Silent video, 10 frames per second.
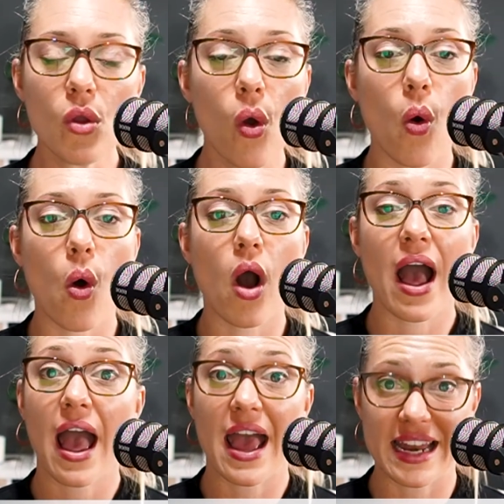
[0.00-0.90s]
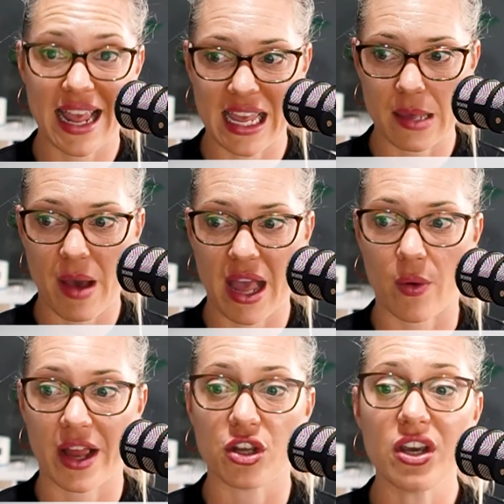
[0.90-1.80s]
Or an email.
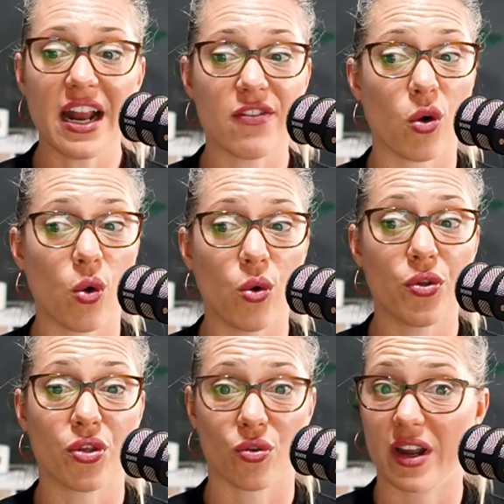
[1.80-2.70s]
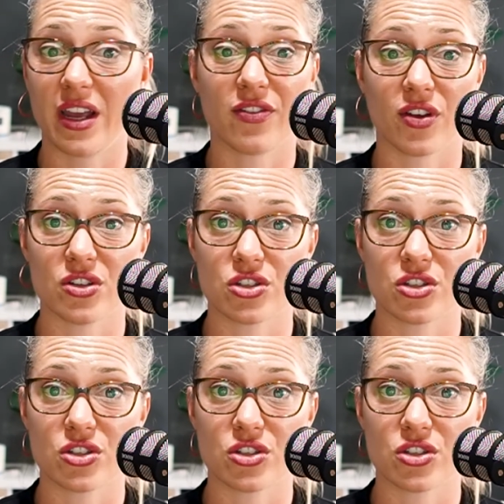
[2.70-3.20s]
And you can have all three of those